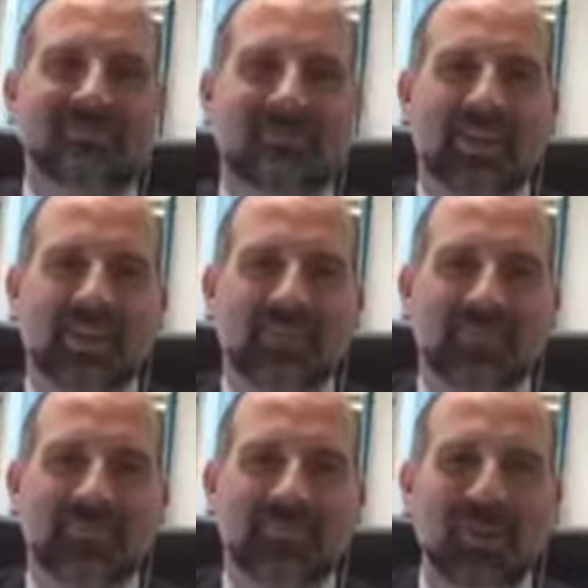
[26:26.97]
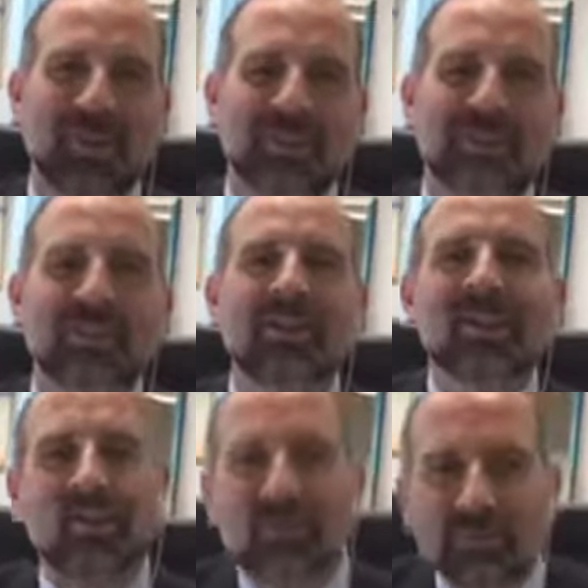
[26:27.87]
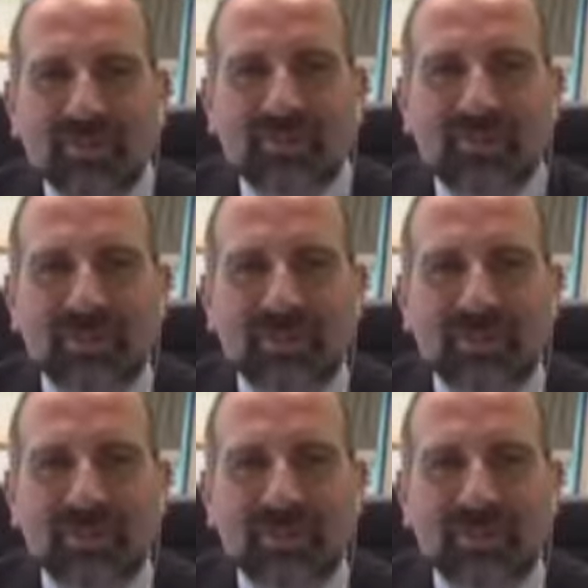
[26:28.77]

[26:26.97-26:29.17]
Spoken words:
Thank you. Right. I'm going to sign off.